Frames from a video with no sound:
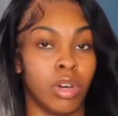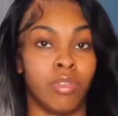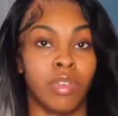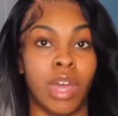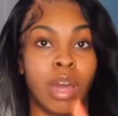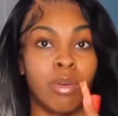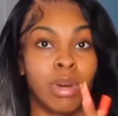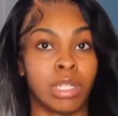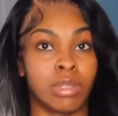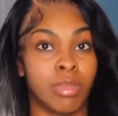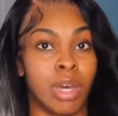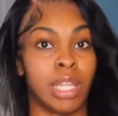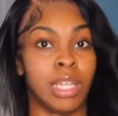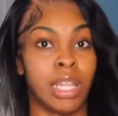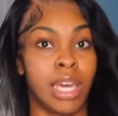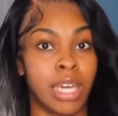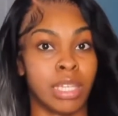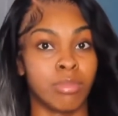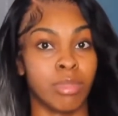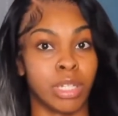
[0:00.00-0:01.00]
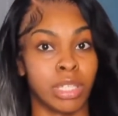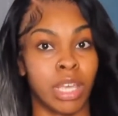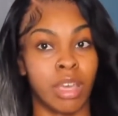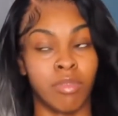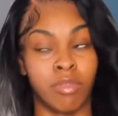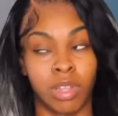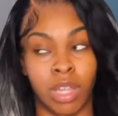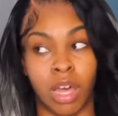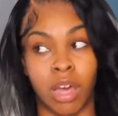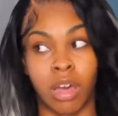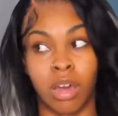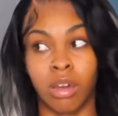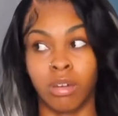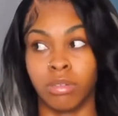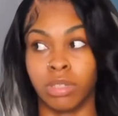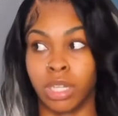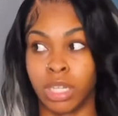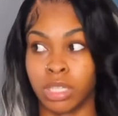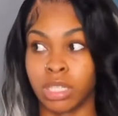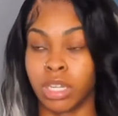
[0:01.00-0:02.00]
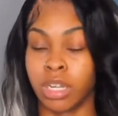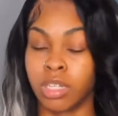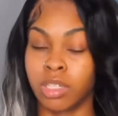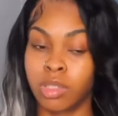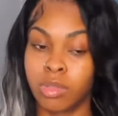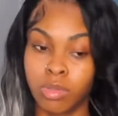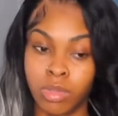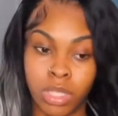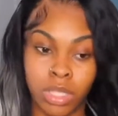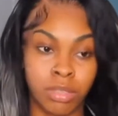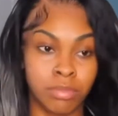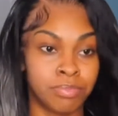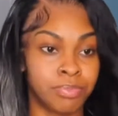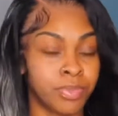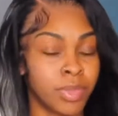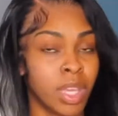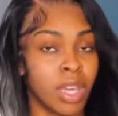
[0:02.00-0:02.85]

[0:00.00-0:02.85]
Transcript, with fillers: if y'all watch my last birthday vlog when I turned twenty,